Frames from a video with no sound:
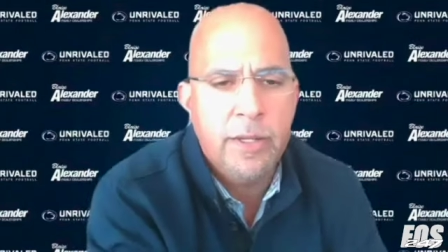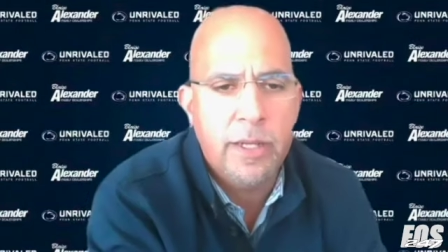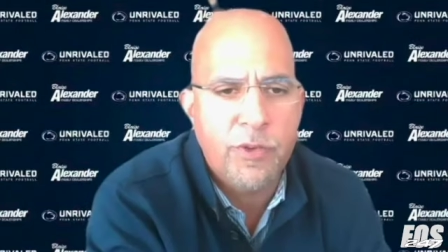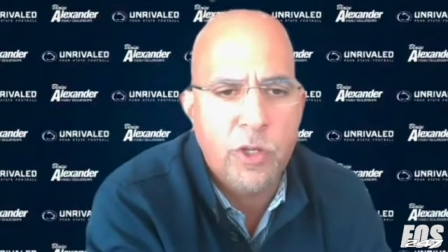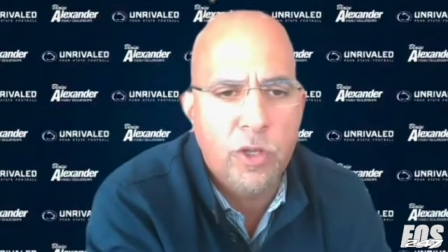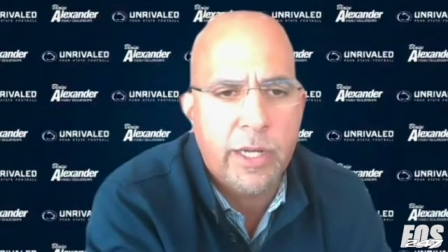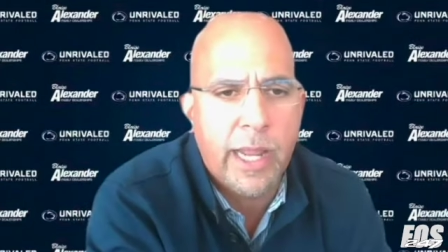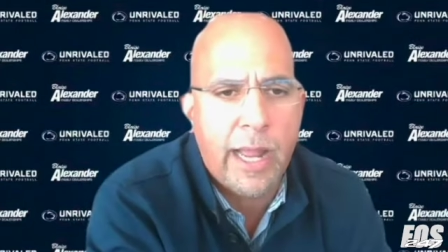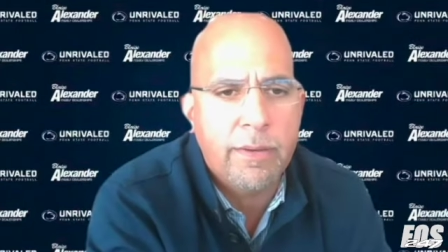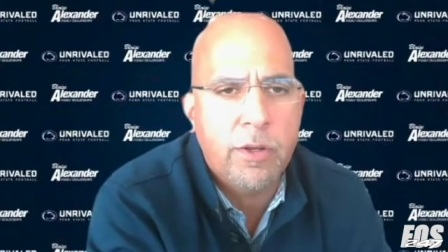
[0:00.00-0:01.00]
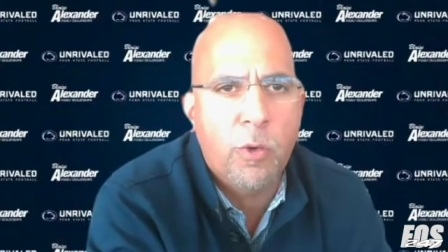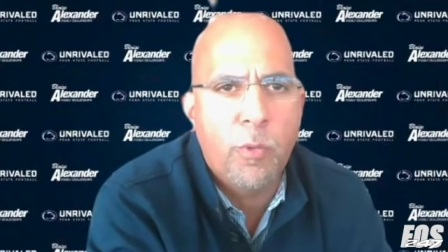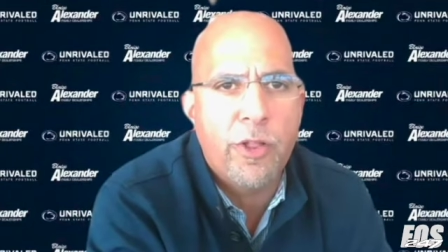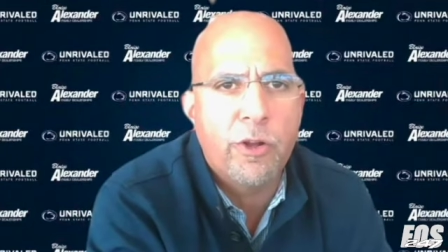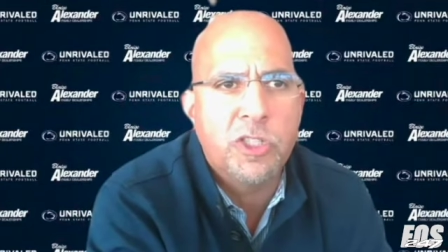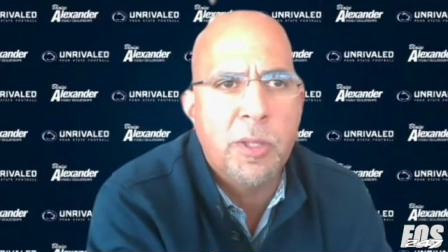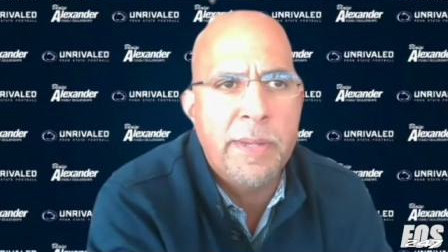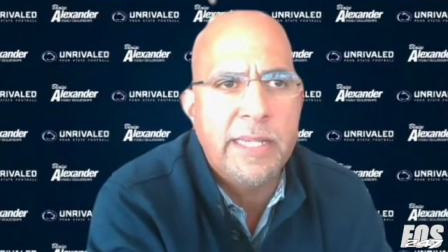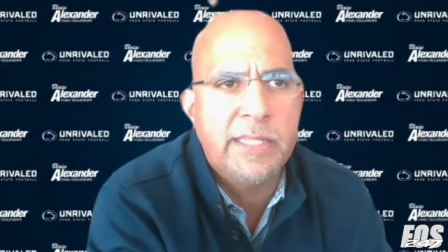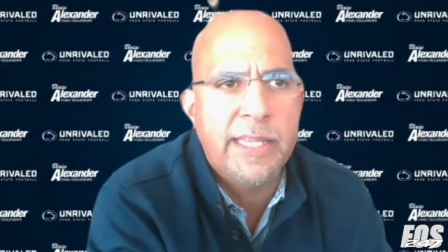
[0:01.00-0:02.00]
If you look at, you know, whether it's the
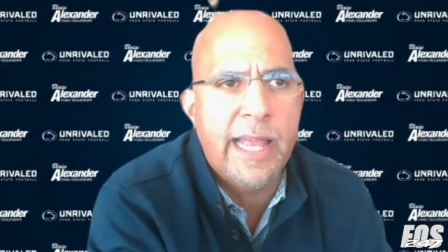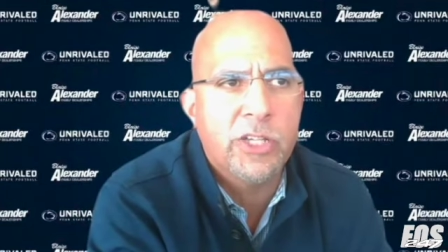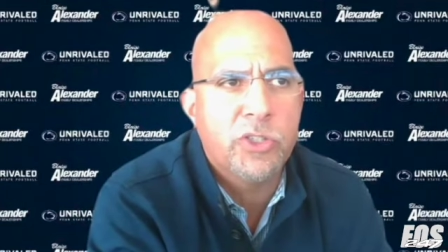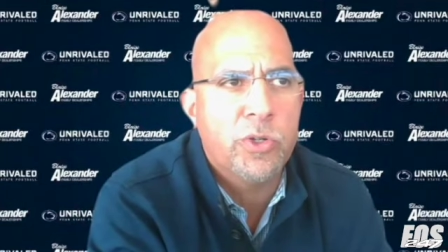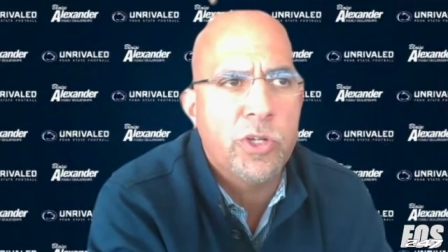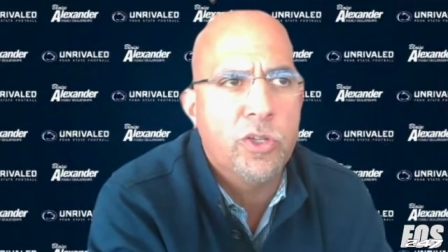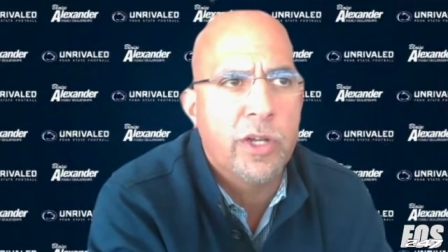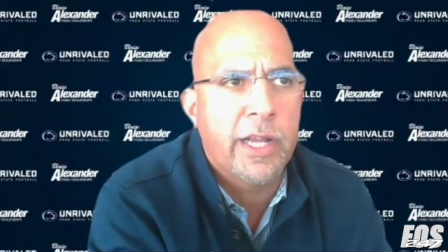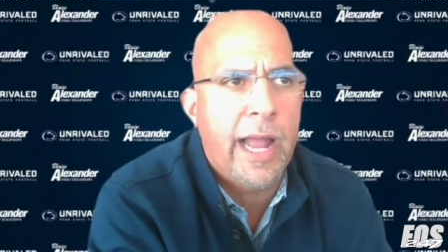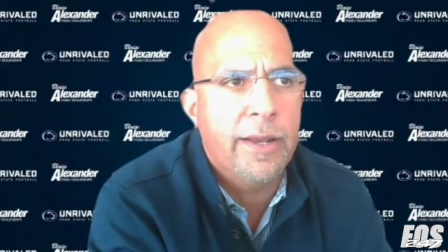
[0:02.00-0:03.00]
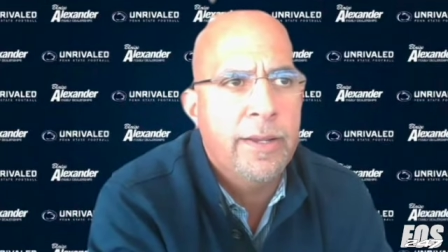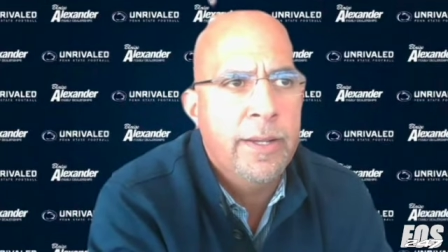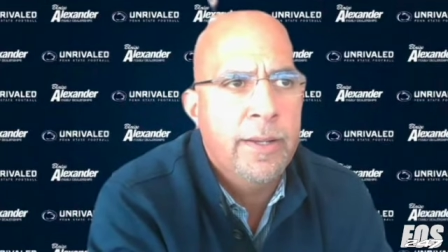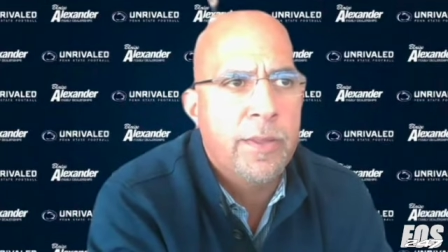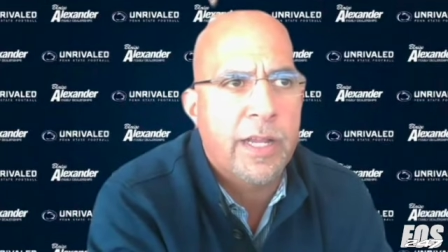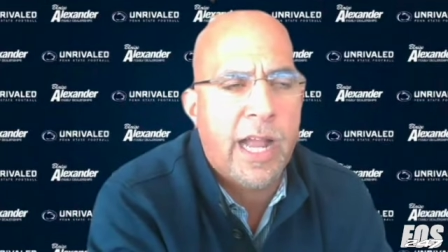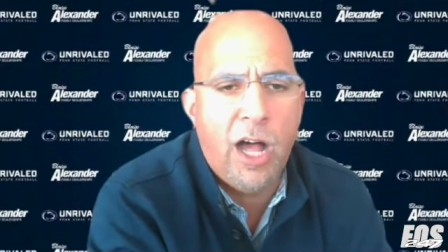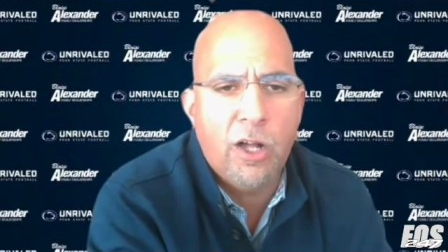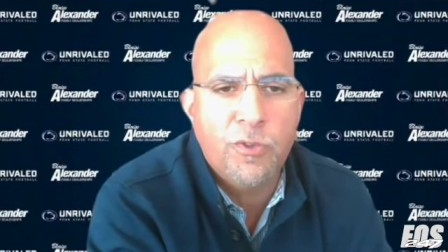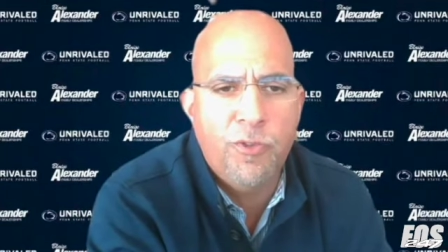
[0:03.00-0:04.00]
BCS or you look at the
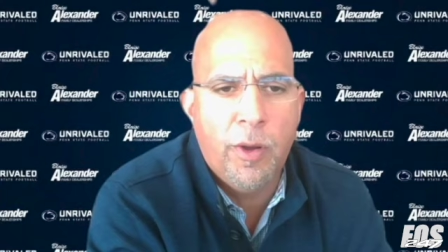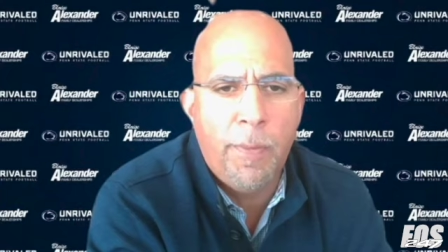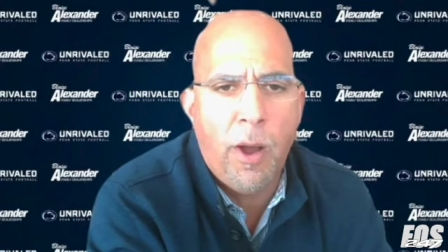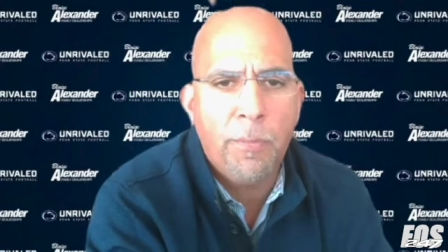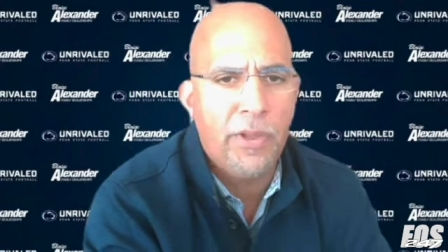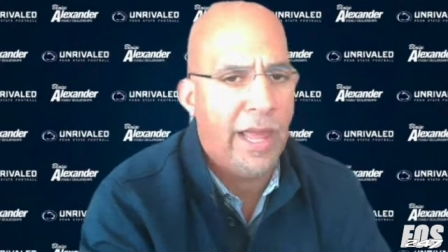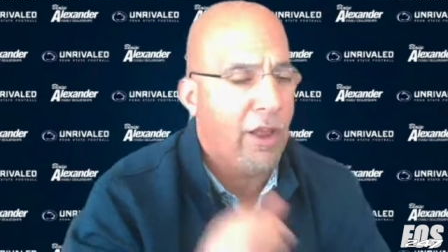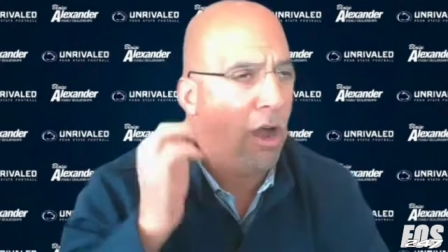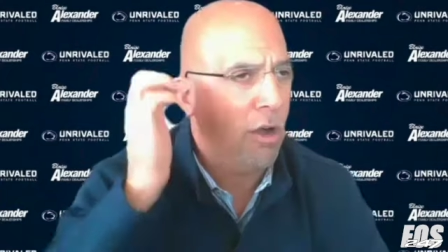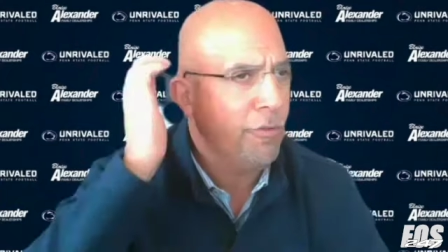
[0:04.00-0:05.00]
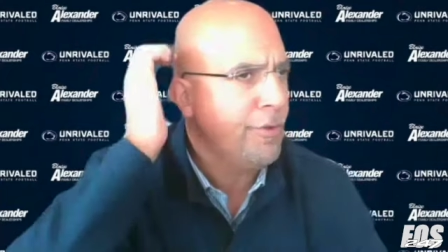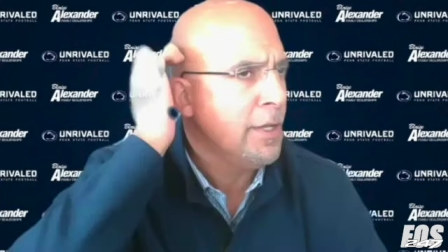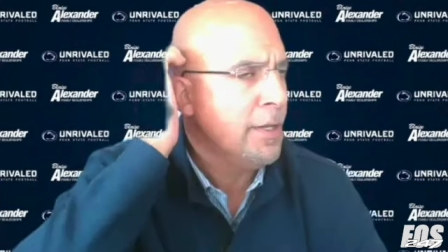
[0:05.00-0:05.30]
college football playoff,